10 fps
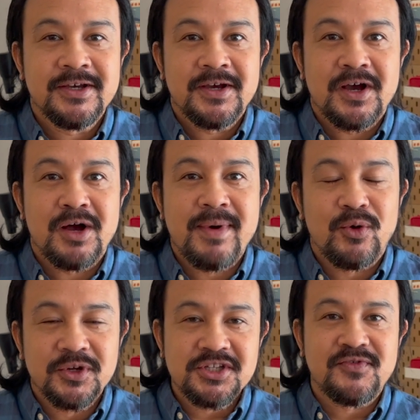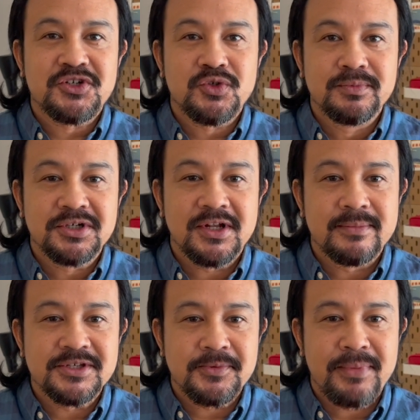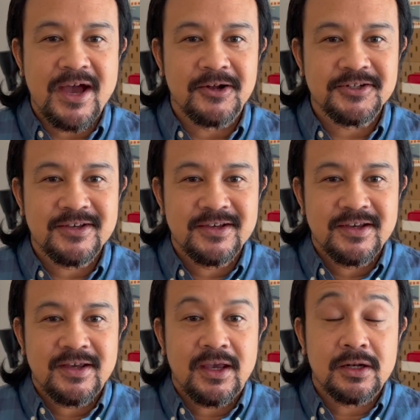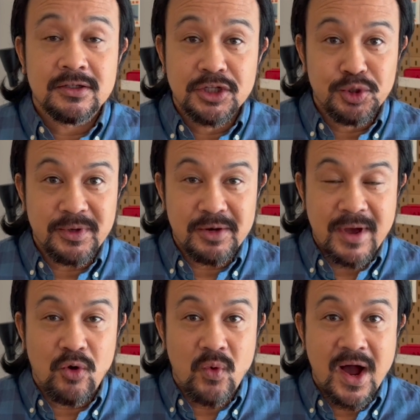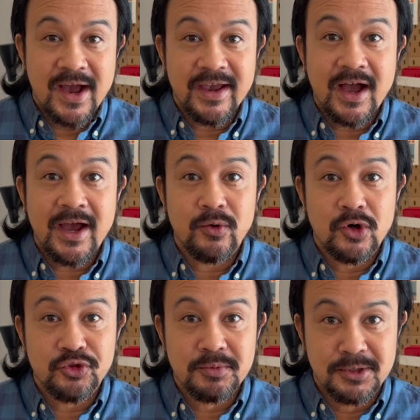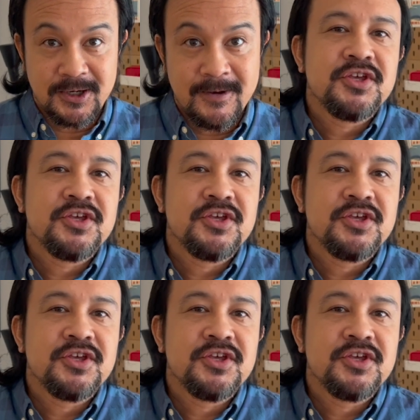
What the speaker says: about what this virtual book club is about and a little bit about why I wrote the book.